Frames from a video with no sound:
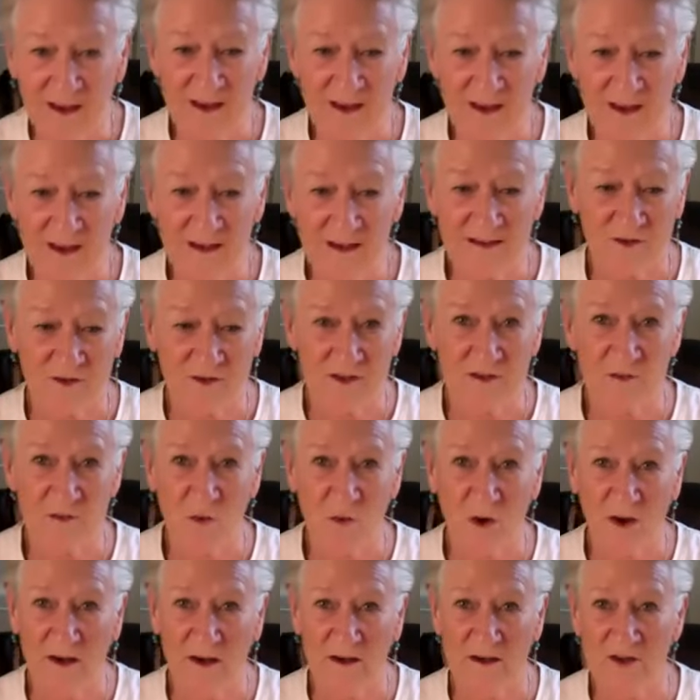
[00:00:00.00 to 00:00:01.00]
So just
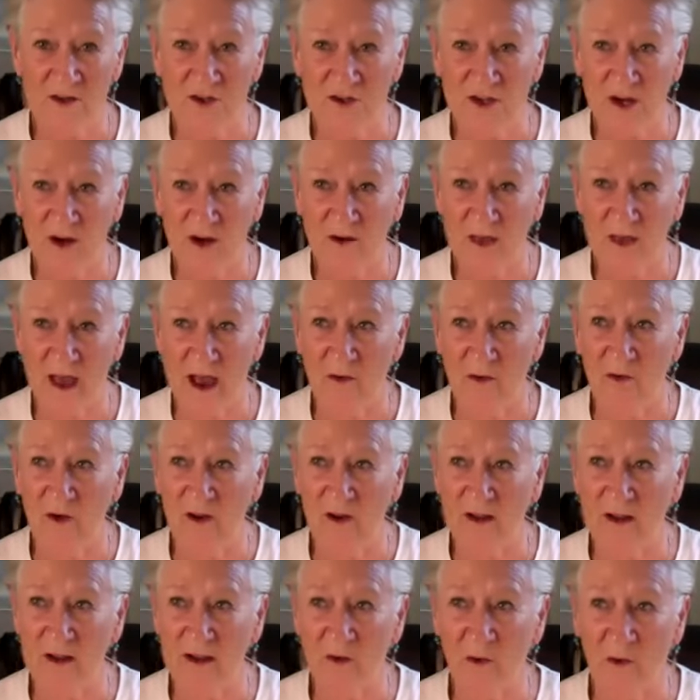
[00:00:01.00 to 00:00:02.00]
wanted to share that
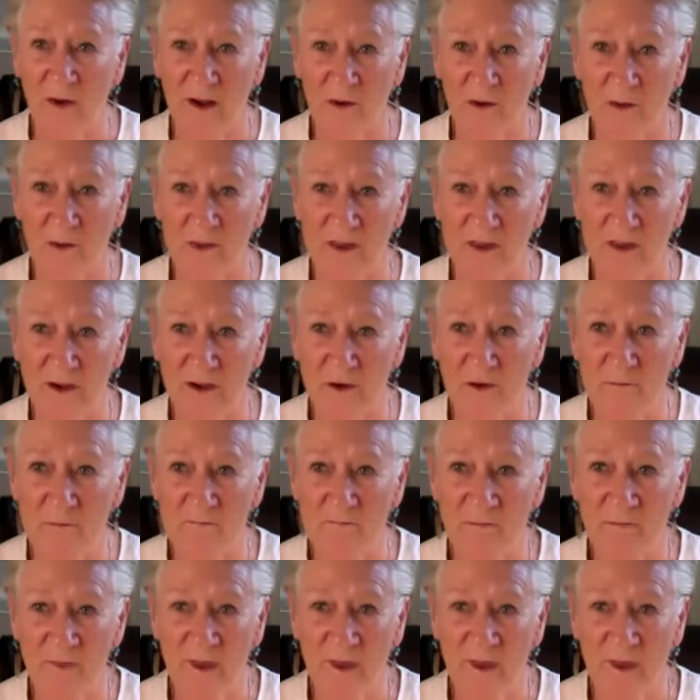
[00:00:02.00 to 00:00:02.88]
really quick with you.